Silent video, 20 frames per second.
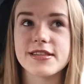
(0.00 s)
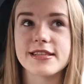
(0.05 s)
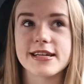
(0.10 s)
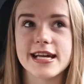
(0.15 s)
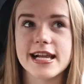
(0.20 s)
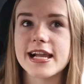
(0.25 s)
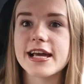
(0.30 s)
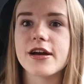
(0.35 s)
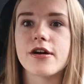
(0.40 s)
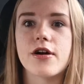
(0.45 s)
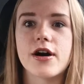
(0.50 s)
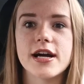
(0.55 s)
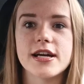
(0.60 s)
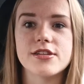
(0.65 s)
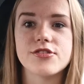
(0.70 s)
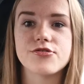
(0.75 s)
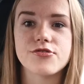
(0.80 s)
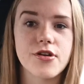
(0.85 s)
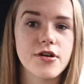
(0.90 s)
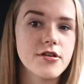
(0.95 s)
in the Clio, I
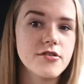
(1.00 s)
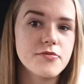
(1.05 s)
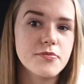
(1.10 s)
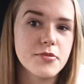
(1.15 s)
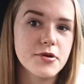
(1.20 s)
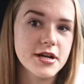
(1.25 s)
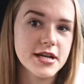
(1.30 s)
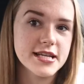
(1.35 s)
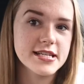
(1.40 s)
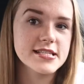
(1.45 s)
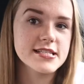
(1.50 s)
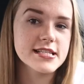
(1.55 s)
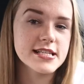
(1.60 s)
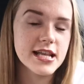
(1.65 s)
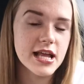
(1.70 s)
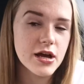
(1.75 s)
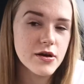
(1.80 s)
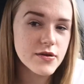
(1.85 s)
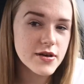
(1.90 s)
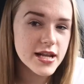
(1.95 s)
drove pretty
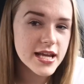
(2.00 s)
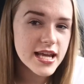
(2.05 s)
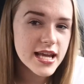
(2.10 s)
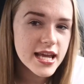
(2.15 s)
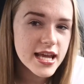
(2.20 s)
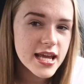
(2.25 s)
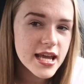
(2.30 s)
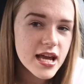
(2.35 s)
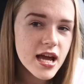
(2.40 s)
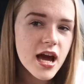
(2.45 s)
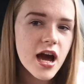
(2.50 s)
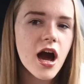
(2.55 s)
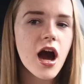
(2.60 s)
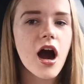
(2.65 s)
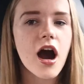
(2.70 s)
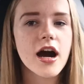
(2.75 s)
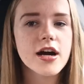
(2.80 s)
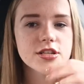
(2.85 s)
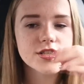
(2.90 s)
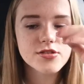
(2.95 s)
slowly,
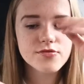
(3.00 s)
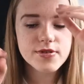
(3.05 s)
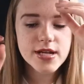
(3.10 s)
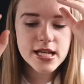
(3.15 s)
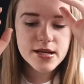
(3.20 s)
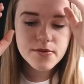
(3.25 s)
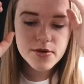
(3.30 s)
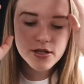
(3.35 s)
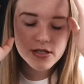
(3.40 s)
I just really